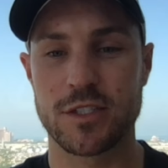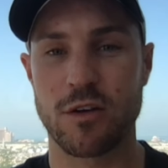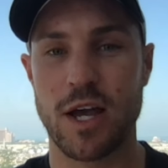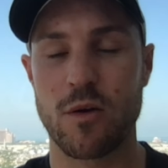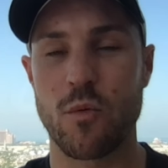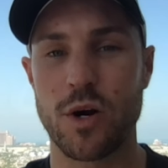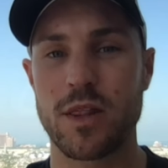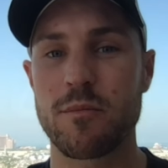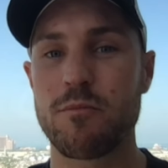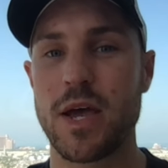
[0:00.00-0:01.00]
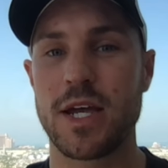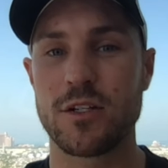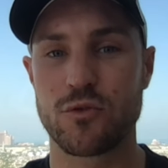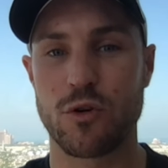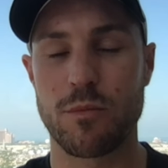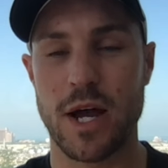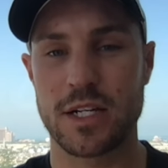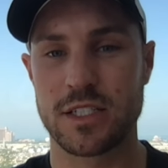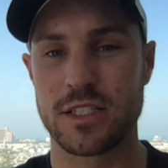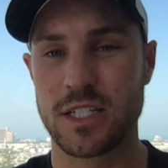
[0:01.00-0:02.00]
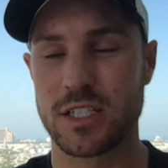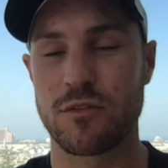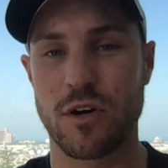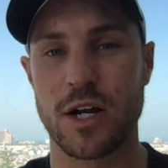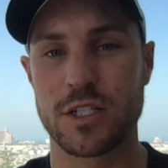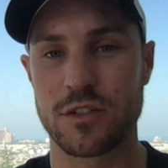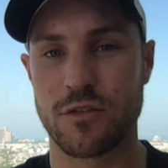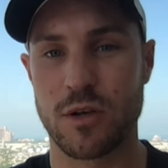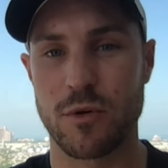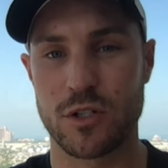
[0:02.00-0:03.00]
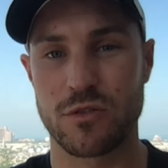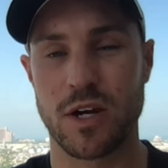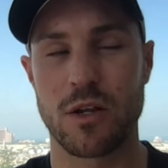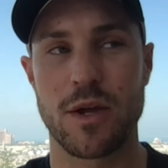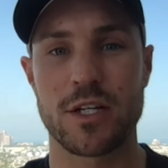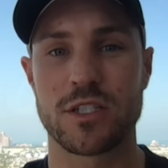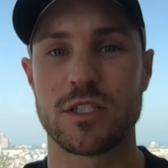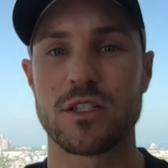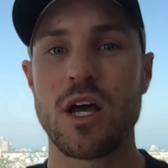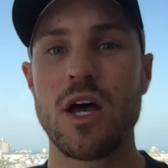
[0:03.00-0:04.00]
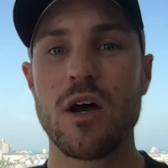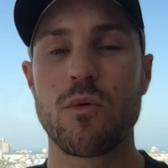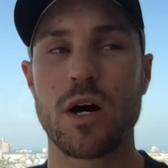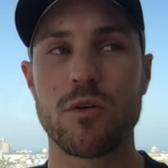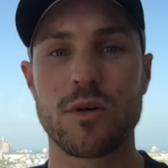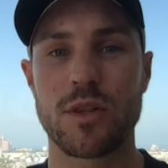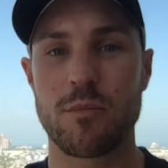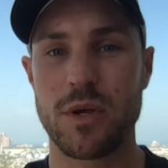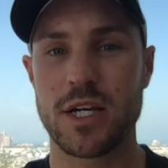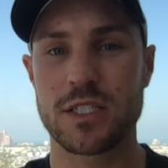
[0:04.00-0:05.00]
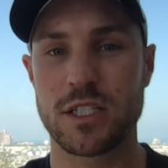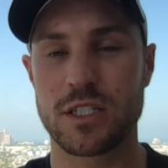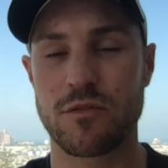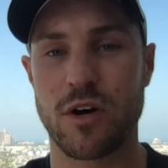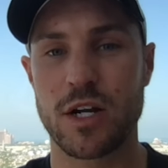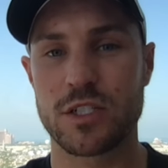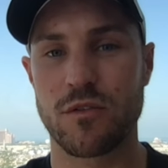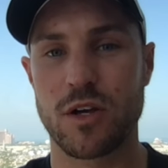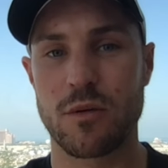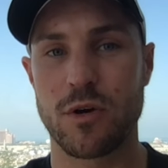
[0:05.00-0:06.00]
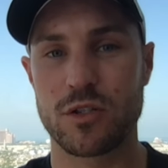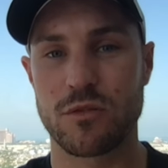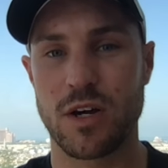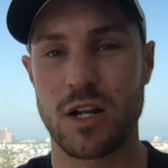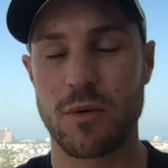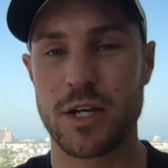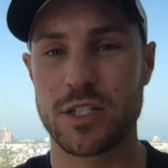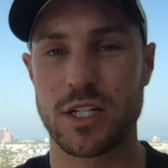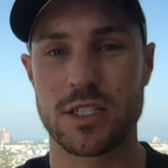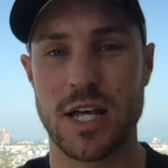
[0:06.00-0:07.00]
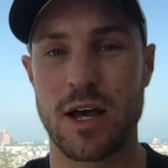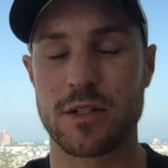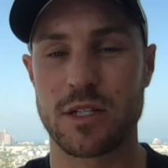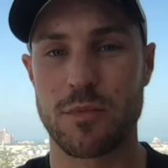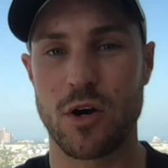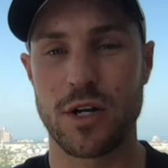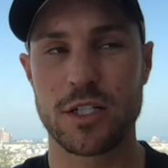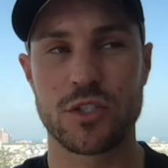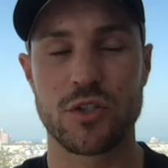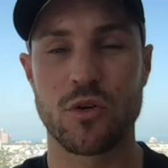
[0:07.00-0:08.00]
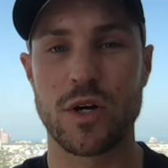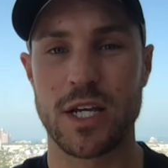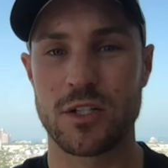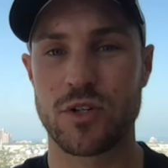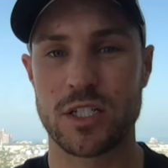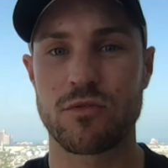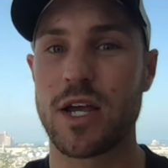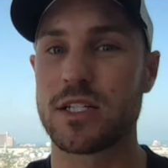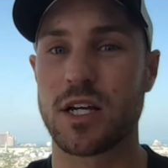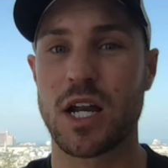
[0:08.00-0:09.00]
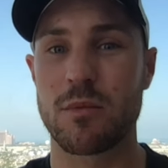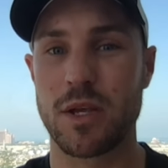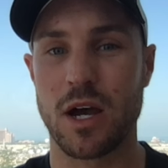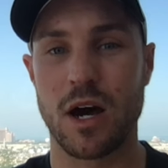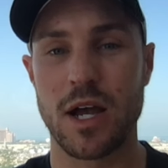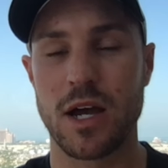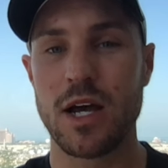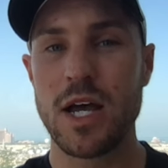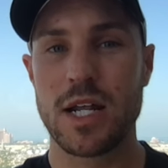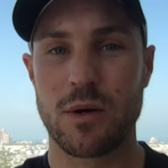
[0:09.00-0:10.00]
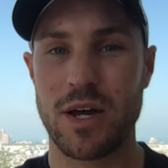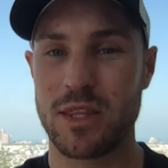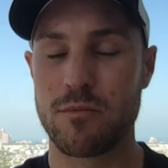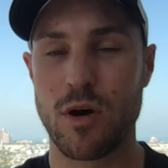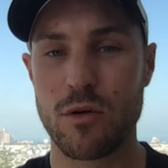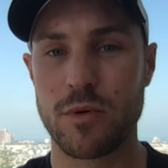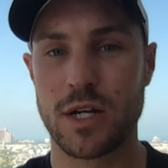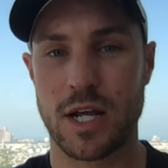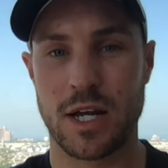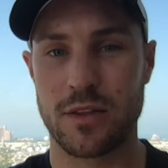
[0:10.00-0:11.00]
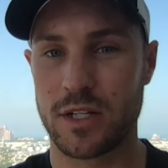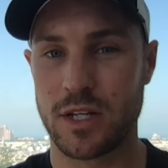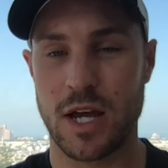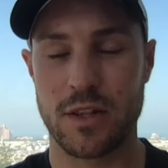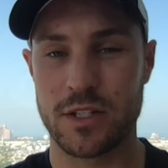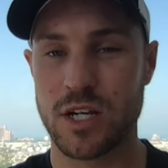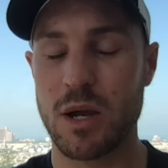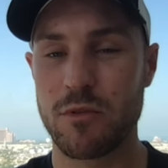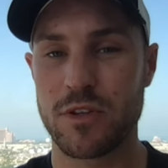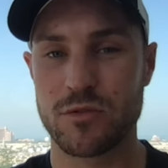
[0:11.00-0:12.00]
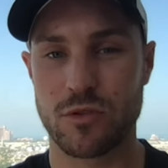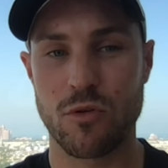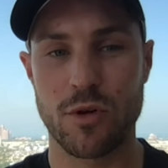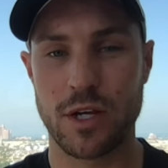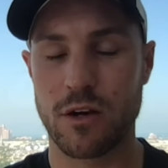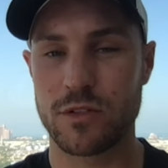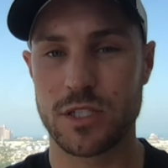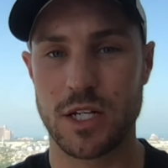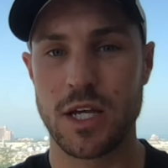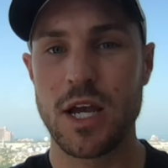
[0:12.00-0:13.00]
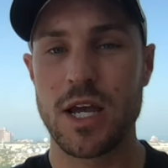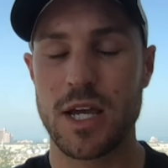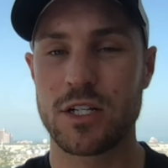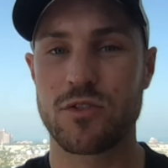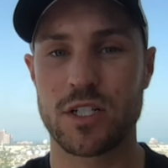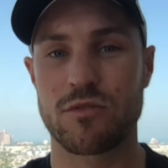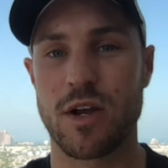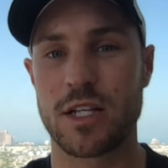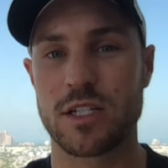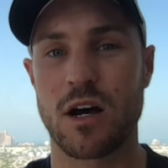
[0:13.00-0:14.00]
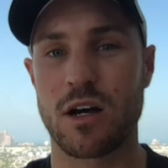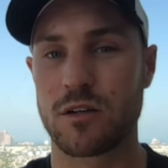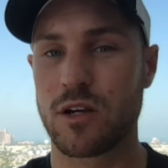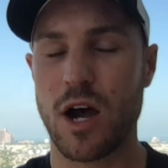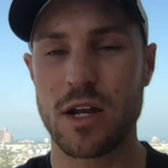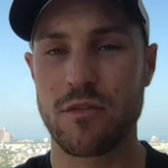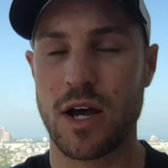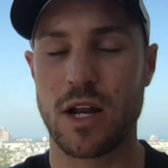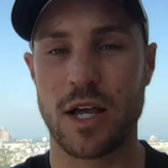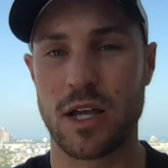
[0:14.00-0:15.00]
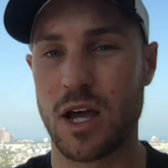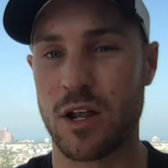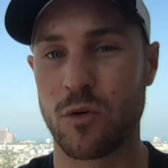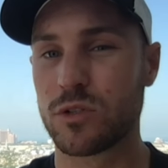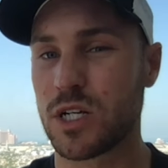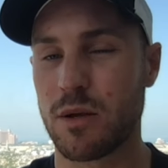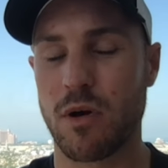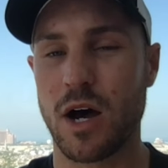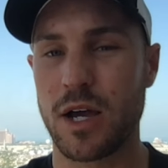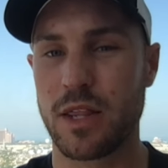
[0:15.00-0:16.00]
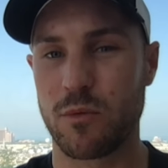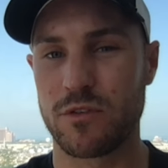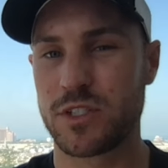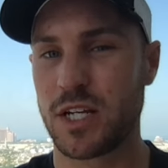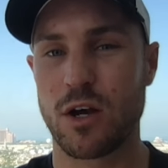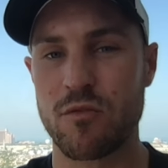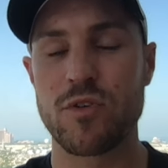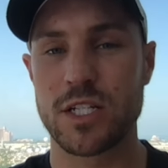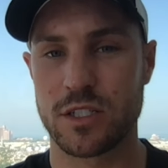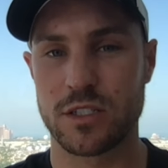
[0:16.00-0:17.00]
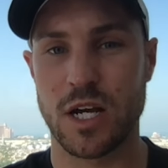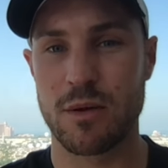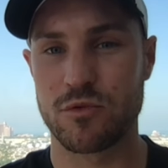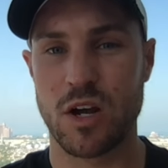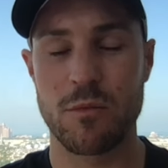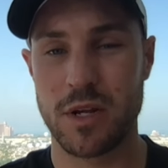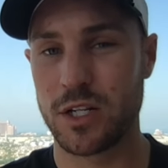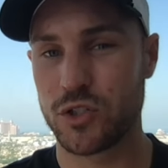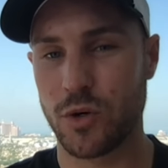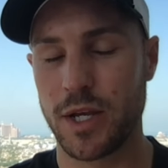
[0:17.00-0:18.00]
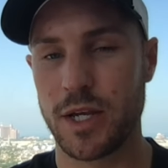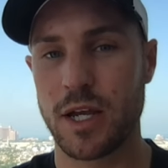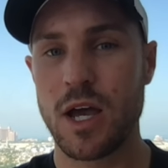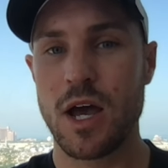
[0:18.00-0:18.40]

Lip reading: So like, what are the main drawbacks and disadvantages of commercial valuations? Well, the biggest disadvantage of a commercial valuation is that, to be honest, your interest rates are going to be higher. Now, at the moment and at the time of this recording, obviously, interest rates are kind of at like an all-time high that we've seen in recent times, right? We've been enjoying